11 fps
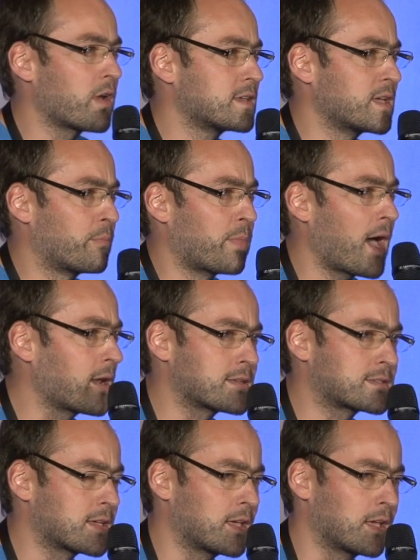is a
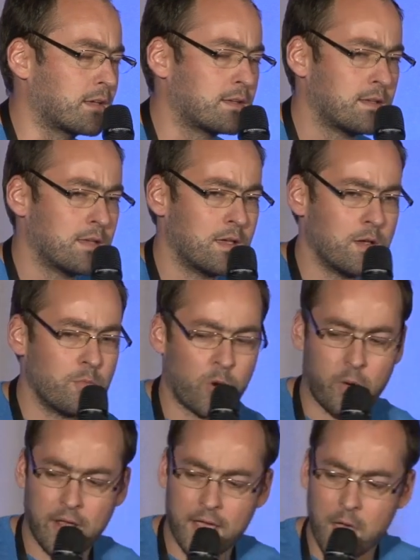panacea but
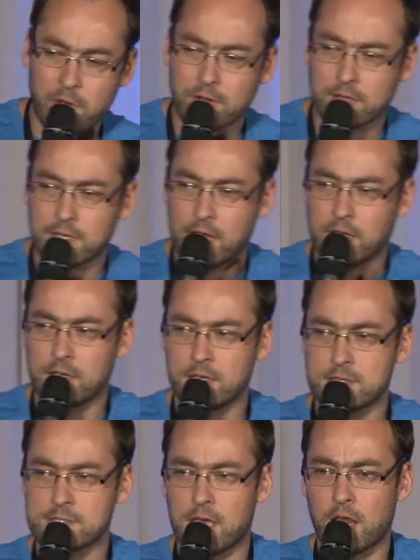what I am here to tell you
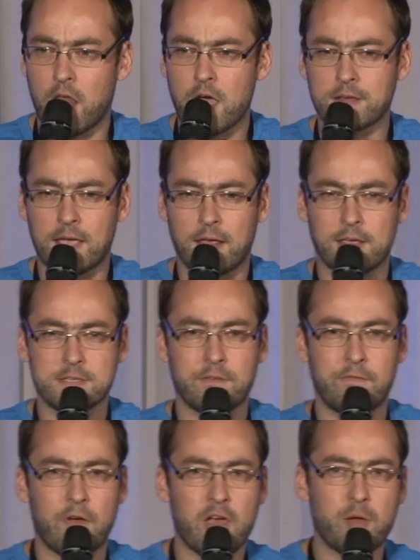is that log data is a
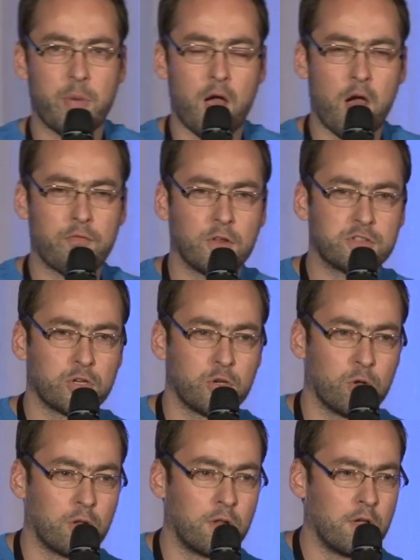very powerful
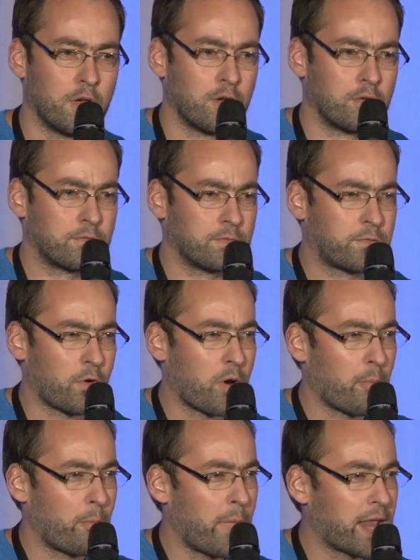tool for
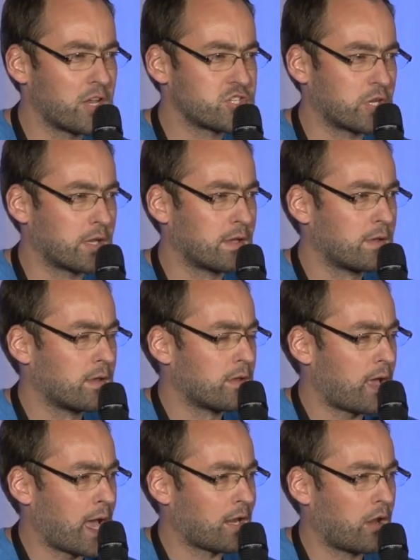managing,
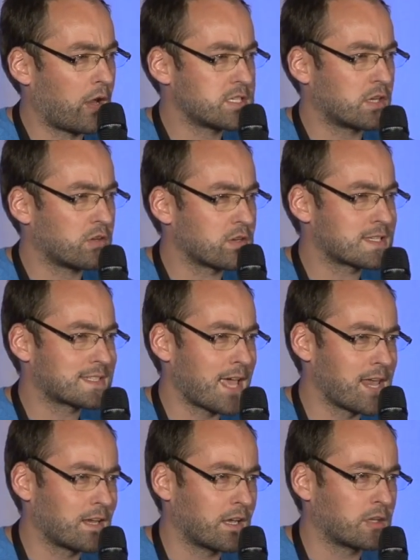analyzing, and
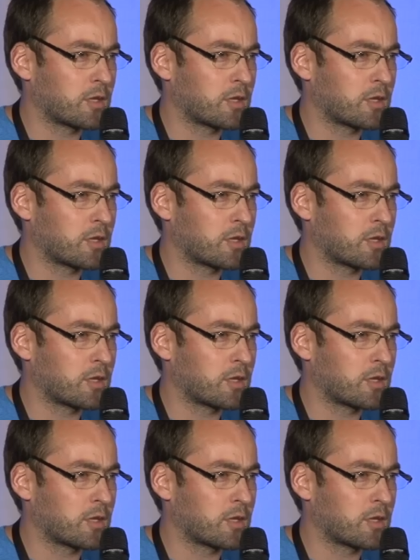understanding